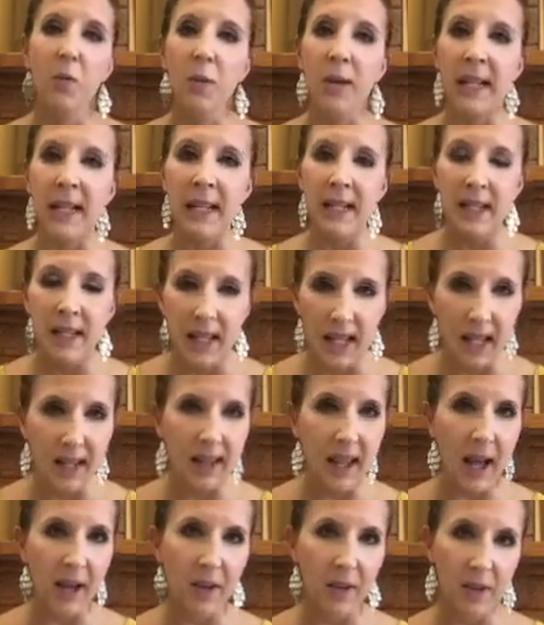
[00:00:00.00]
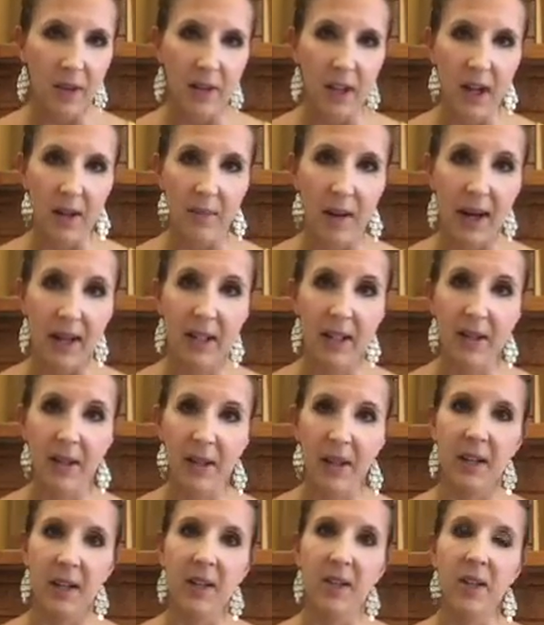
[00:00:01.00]
We need that good gut
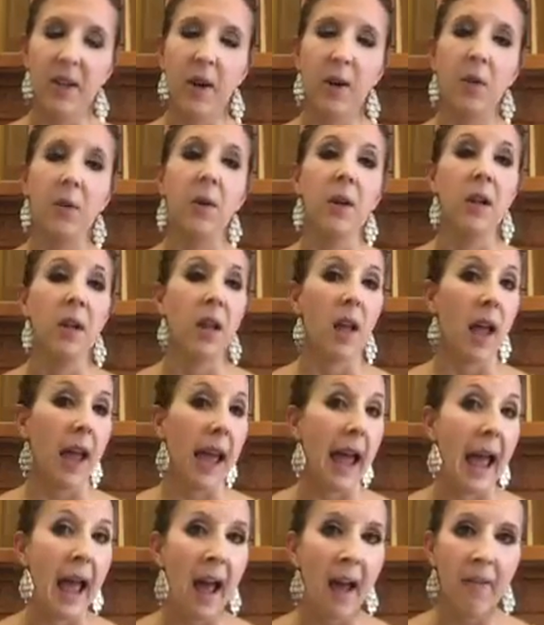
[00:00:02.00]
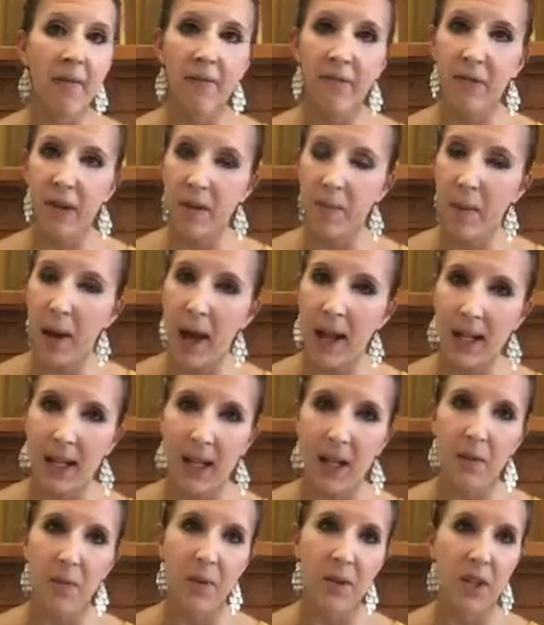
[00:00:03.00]
bacteria. So
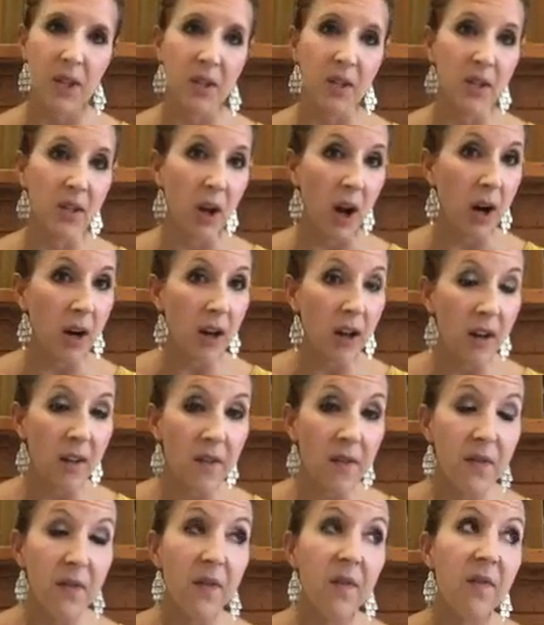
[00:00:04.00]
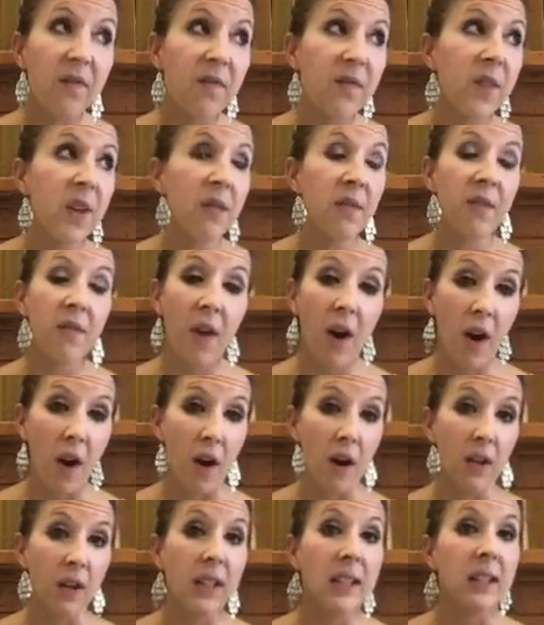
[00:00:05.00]
everybody with the start of the
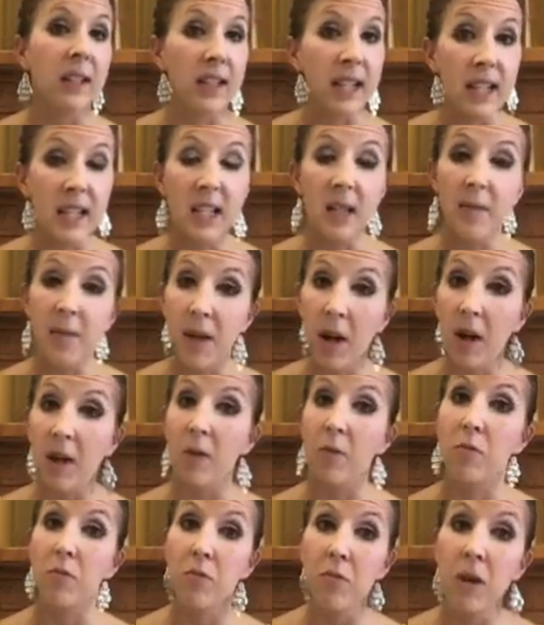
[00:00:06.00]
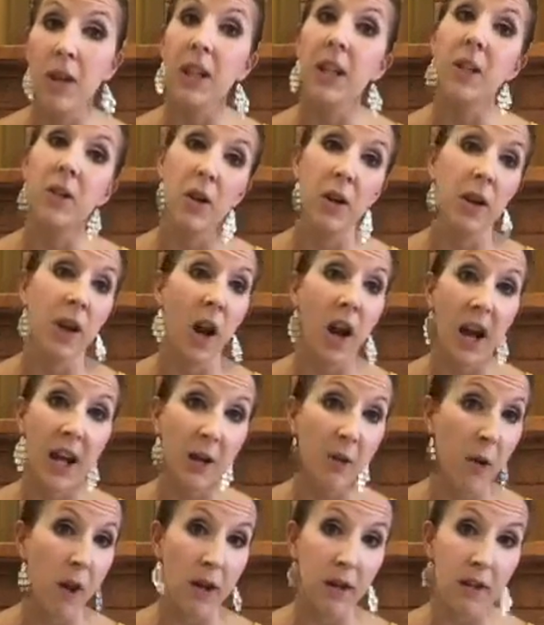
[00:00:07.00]
fall needs to be on a really good high
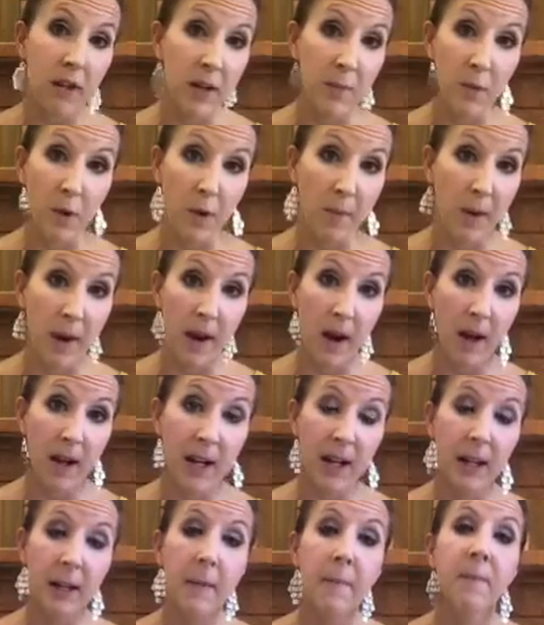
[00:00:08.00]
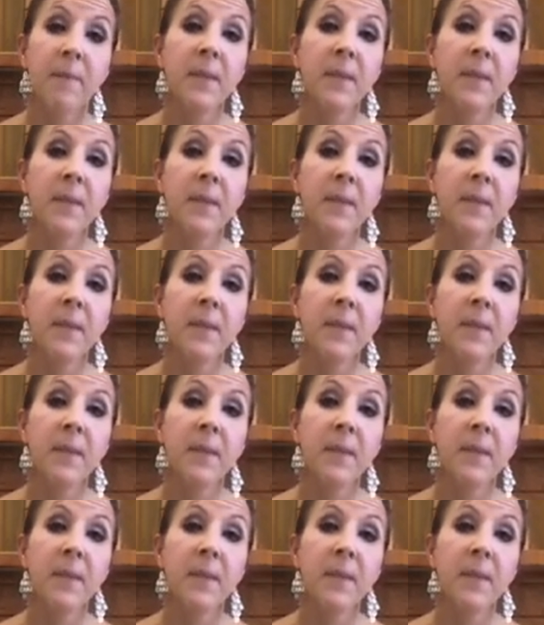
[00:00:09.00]
quality probiotic.